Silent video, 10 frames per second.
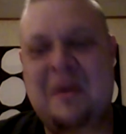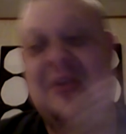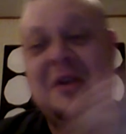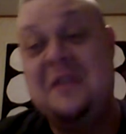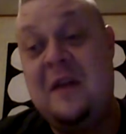
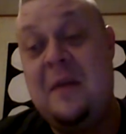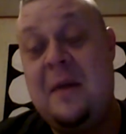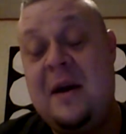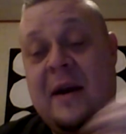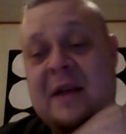because in the
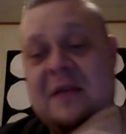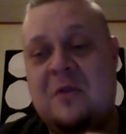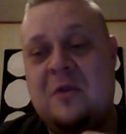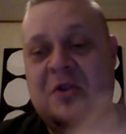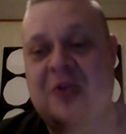Amiga days,
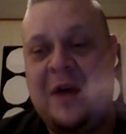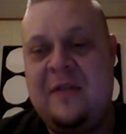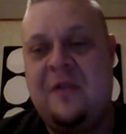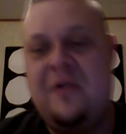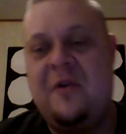of course, you
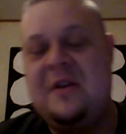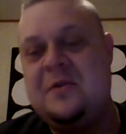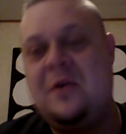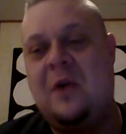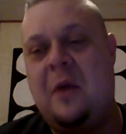had the 30
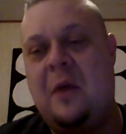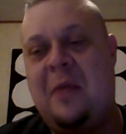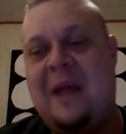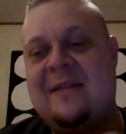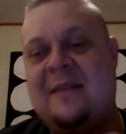color
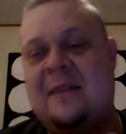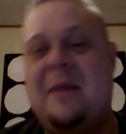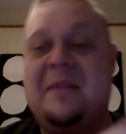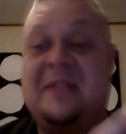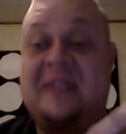palette and
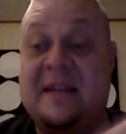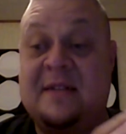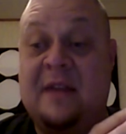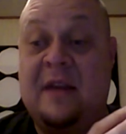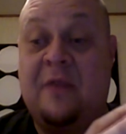maybe
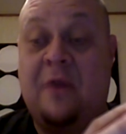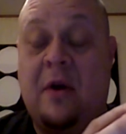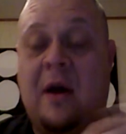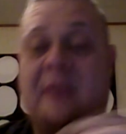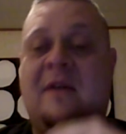16 for
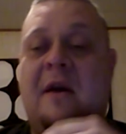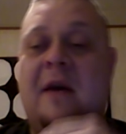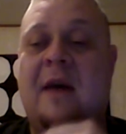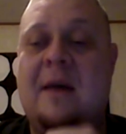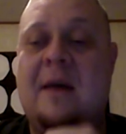entire
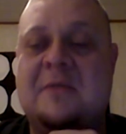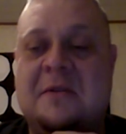games.